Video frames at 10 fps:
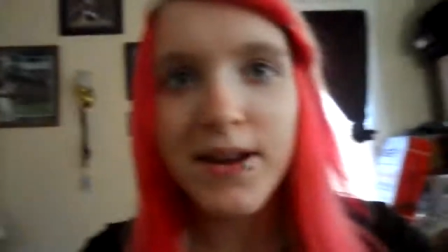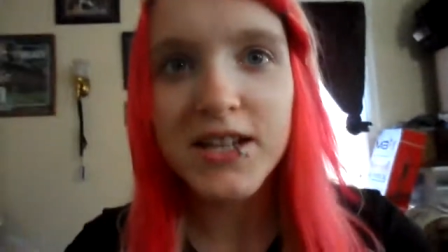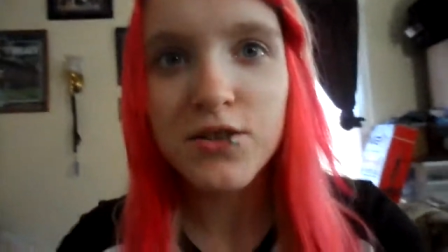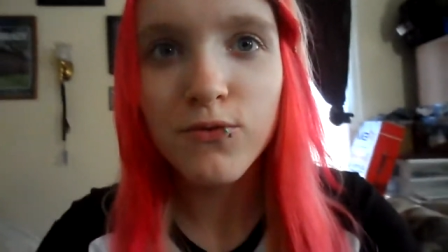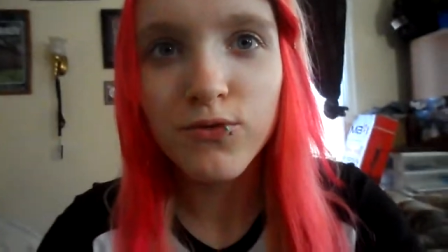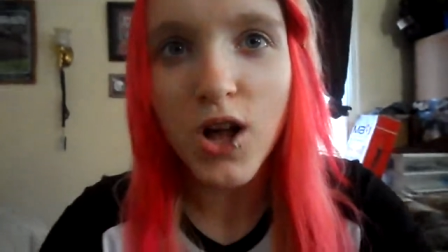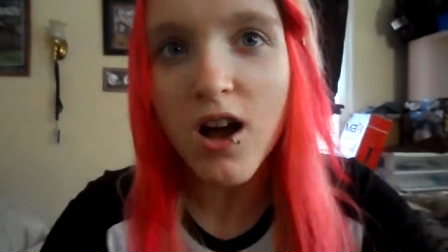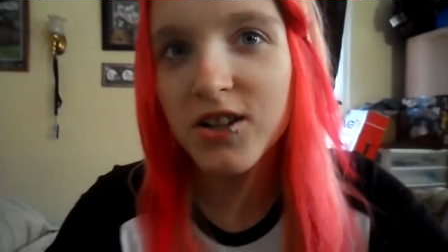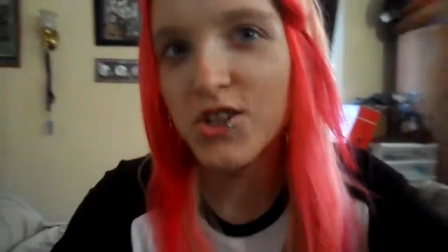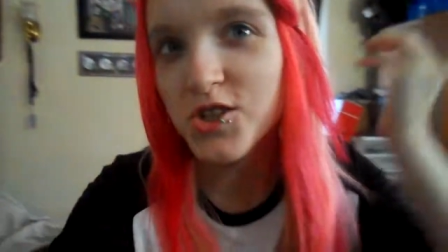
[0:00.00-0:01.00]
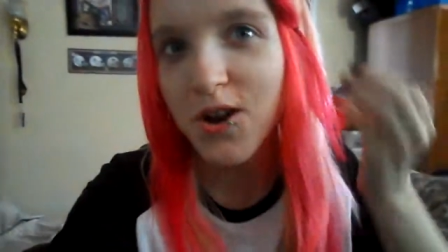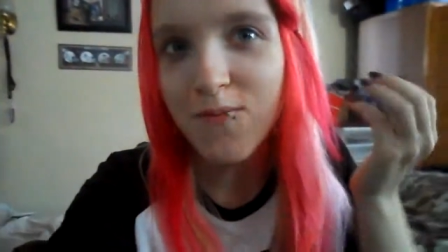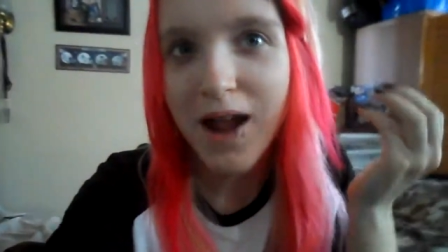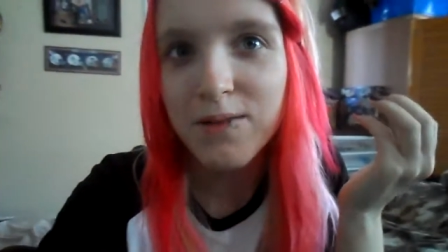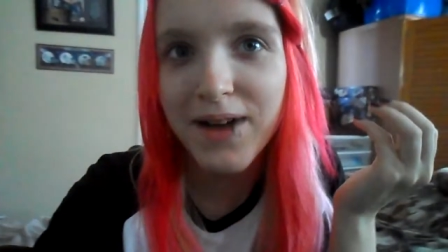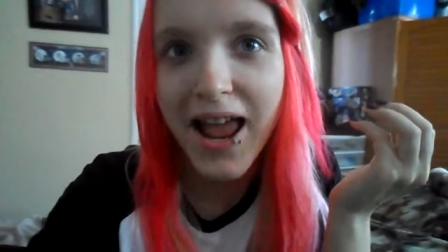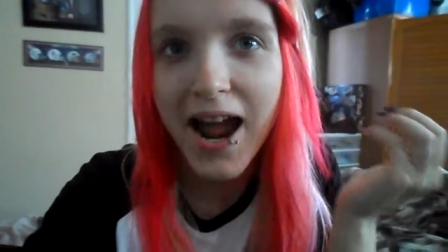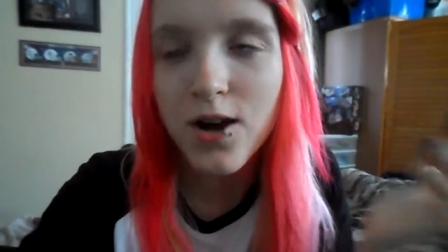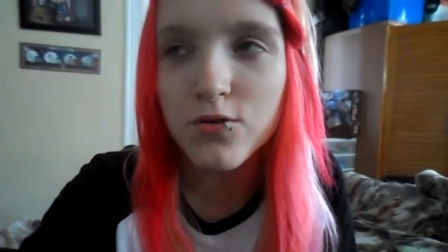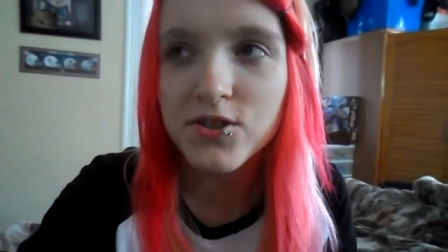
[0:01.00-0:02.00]
I may do vlogs just around my
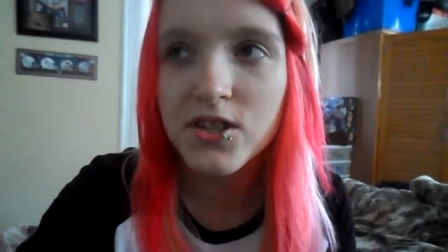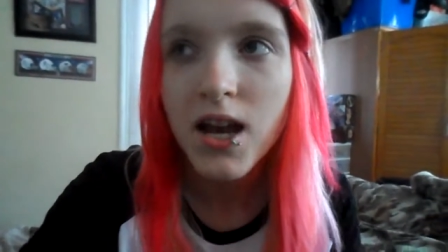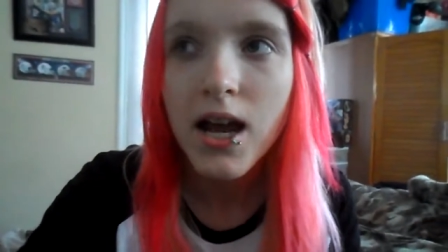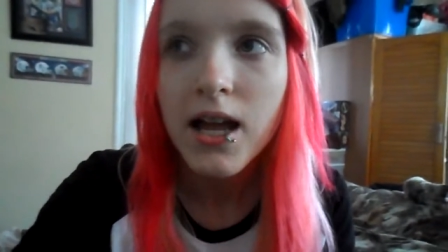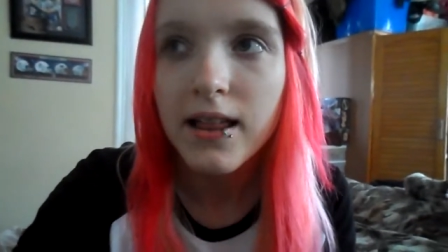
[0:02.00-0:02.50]
house.